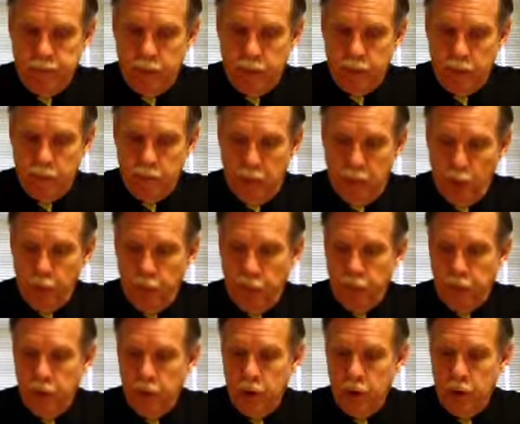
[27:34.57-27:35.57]
both
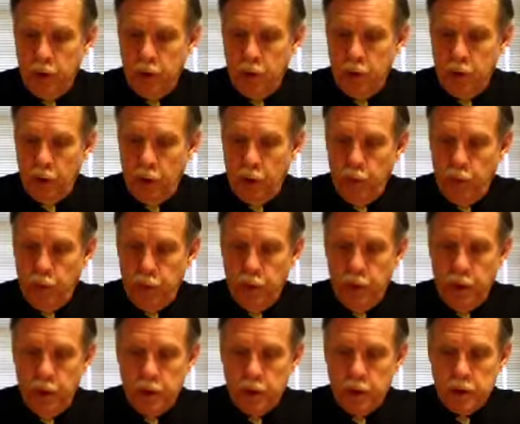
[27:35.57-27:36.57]

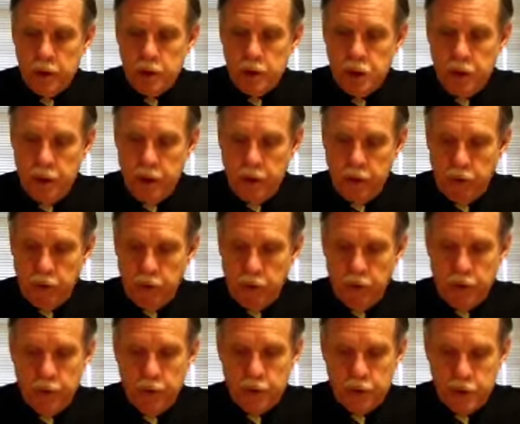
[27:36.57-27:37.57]

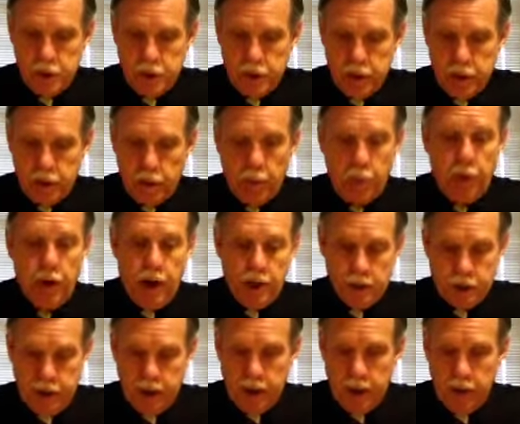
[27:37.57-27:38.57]
Senator Price
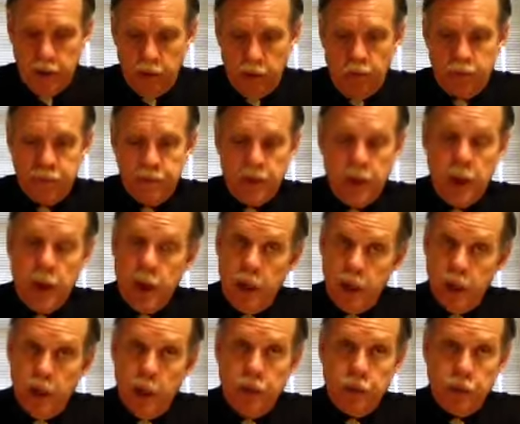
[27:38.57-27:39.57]
Daniel and
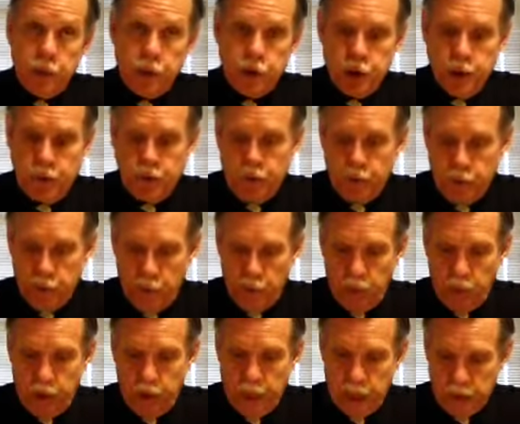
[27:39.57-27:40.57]
Governor Shivers
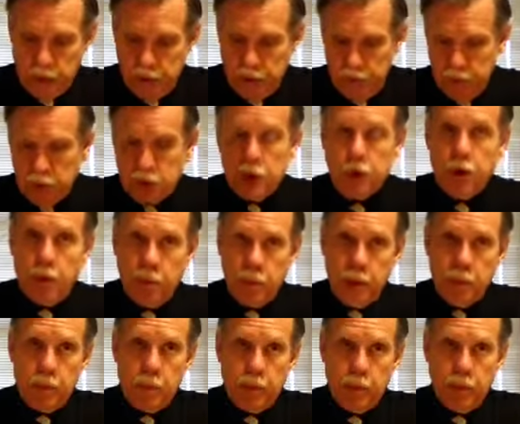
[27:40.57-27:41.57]
were ex officio
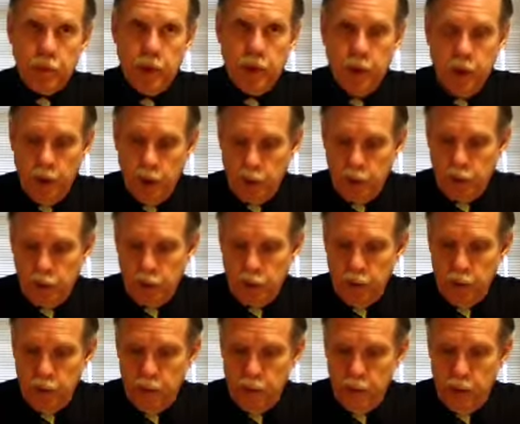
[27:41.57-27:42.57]
members
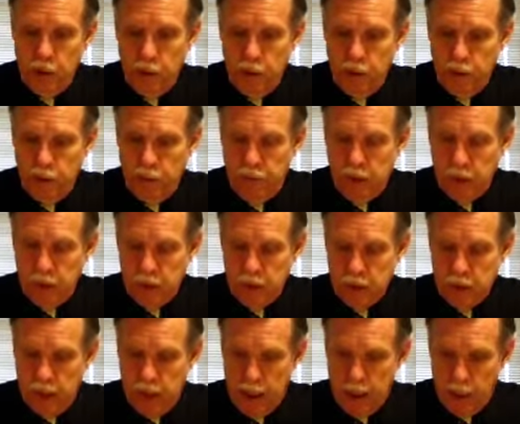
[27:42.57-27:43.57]
to the Veterans
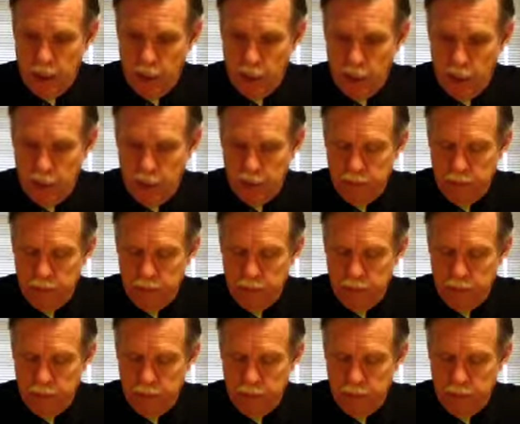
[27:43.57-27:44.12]
Land Board.